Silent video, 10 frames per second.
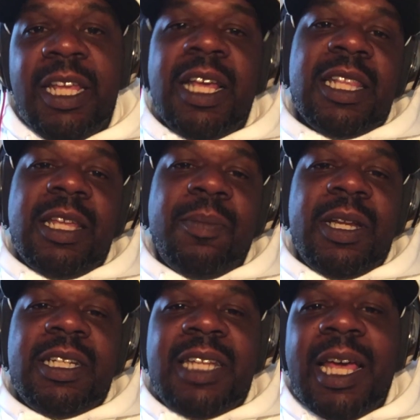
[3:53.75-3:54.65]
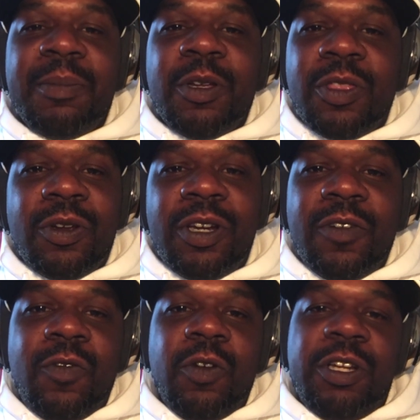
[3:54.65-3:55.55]
then by the time you're 30 or
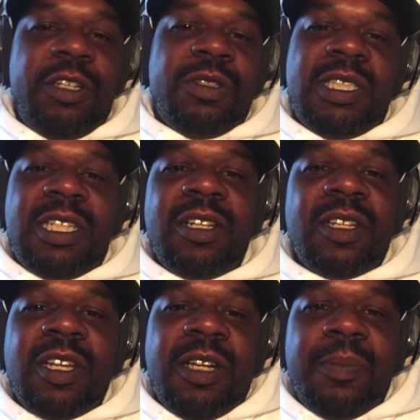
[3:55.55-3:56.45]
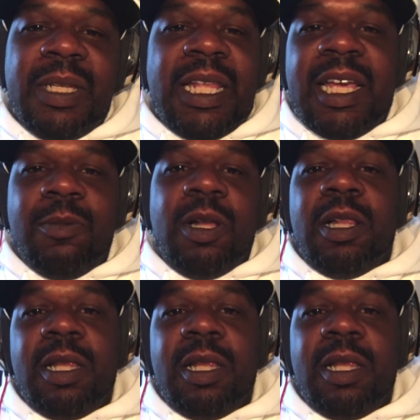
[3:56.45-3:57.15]
40, you're still going to be like, well,